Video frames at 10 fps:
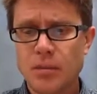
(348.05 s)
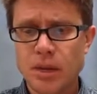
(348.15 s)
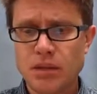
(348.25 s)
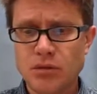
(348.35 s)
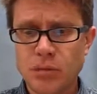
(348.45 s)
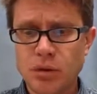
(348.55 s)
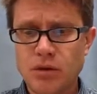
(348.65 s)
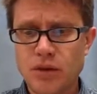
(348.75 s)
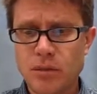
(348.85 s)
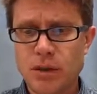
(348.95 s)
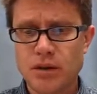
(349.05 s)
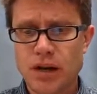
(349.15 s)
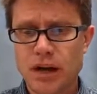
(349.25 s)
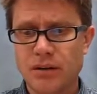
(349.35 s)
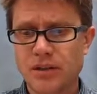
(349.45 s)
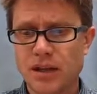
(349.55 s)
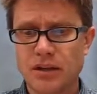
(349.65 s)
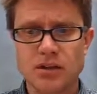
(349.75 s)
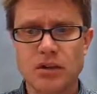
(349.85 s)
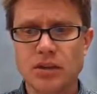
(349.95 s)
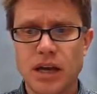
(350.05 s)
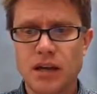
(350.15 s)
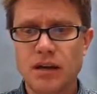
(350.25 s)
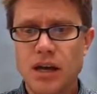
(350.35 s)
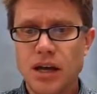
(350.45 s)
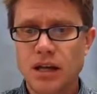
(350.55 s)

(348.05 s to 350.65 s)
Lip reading: But as we move up here, now the cells are dead.